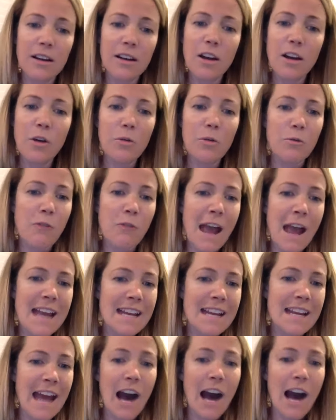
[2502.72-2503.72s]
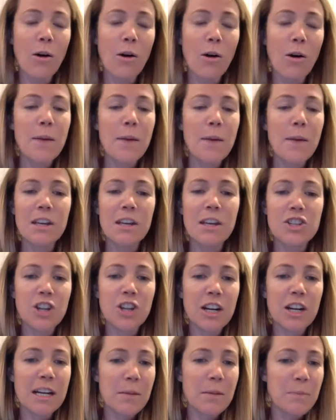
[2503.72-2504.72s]
right now because you're
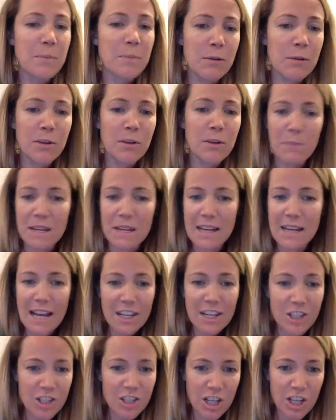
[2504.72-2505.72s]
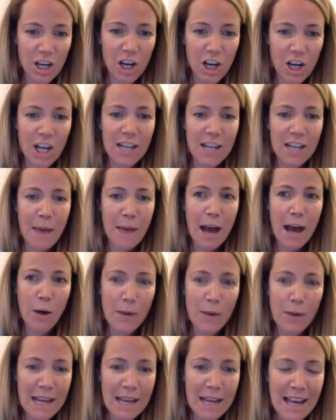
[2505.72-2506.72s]
going to be with me next year in
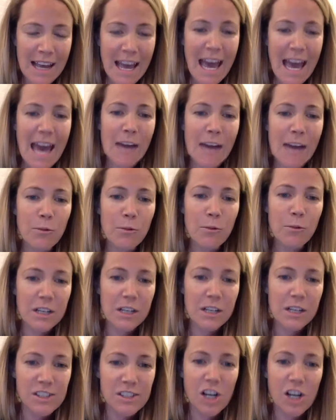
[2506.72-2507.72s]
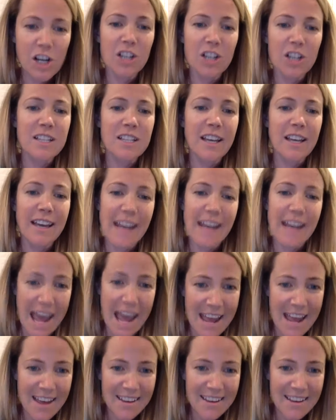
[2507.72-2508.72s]
Maui and we're going to start
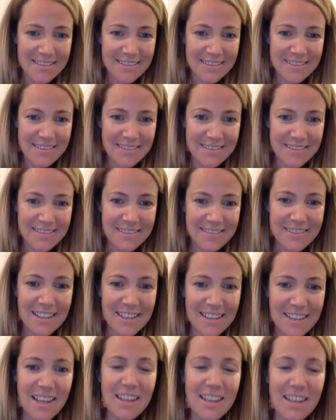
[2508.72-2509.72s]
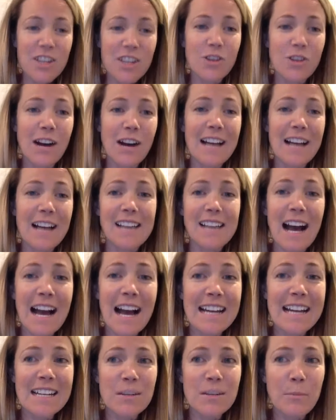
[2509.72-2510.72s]
today. You guys, I
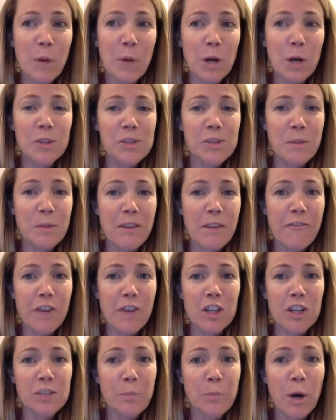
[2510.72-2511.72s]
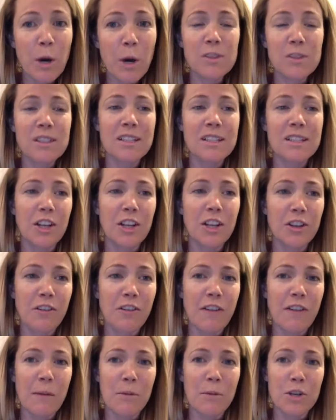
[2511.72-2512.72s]
didn't post my first post until
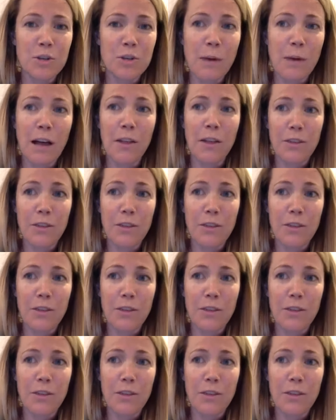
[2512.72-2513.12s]
November 12th.